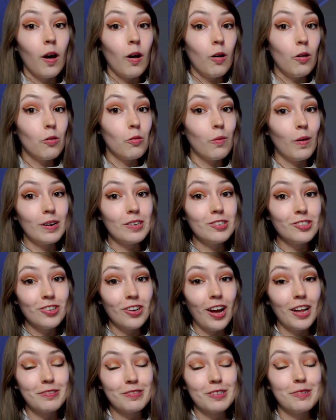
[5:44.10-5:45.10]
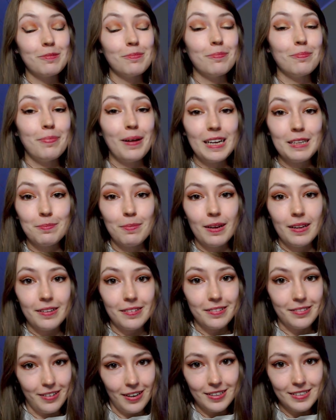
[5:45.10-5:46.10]
One genre Batman
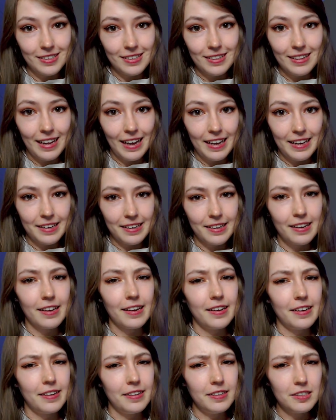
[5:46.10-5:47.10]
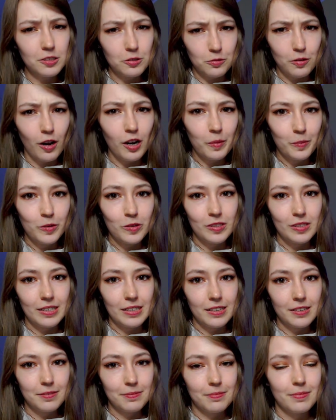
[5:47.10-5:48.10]
doesn't like is rock
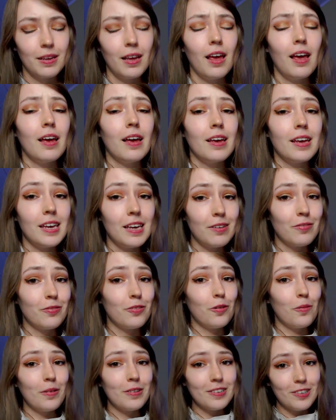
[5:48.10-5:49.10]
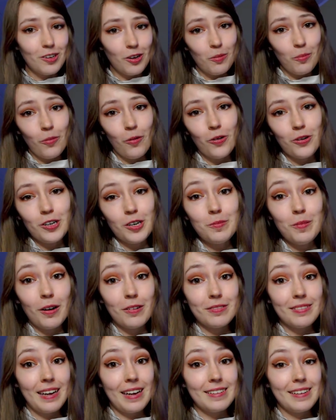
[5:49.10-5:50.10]
music. If you want to know more
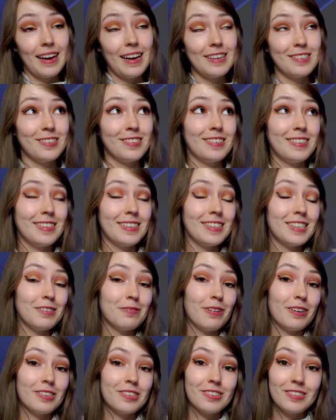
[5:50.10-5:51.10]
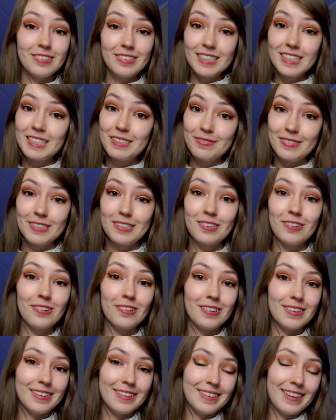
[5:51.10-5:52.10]
about that, I suggest you watch this video
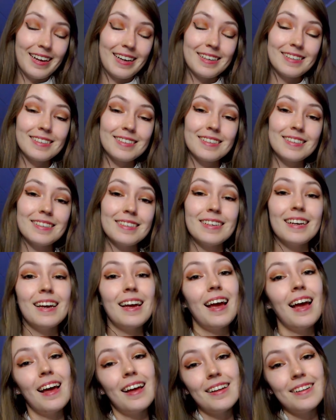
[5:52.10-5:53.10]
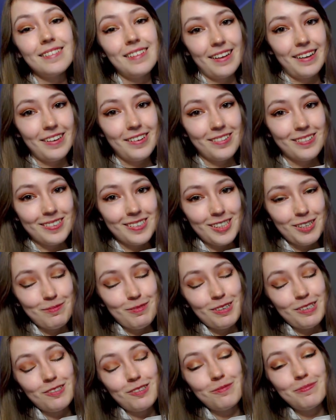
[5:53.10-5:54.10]
next. Thank you so
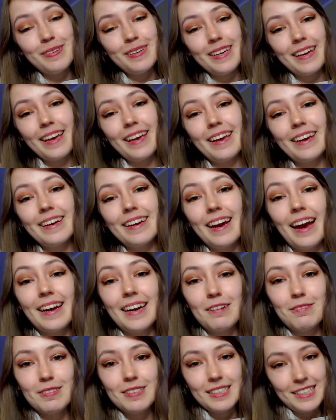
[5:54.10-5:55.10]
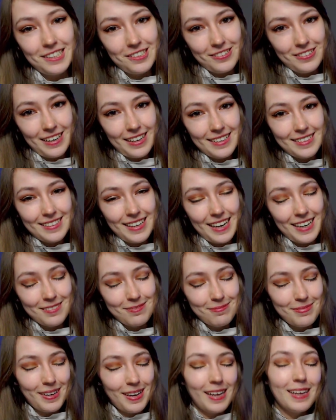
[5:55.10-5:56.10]
much for being here, and I will see you next
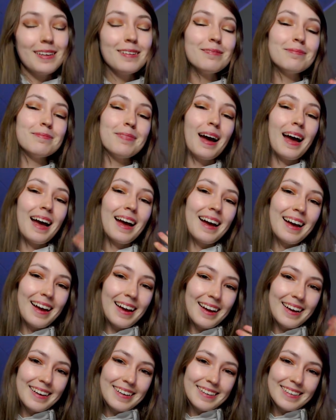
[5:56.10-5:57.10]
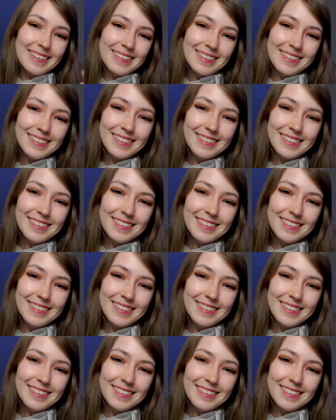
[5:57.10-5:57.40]
time. Bye!